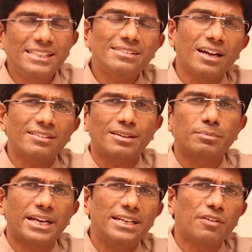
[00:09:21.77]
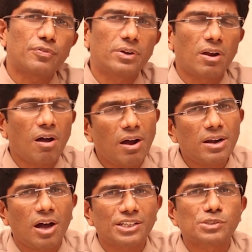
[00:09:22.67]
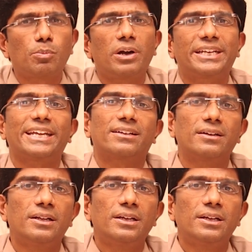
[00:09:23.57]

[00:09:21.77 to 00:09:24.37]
These are some kind of non-osmotic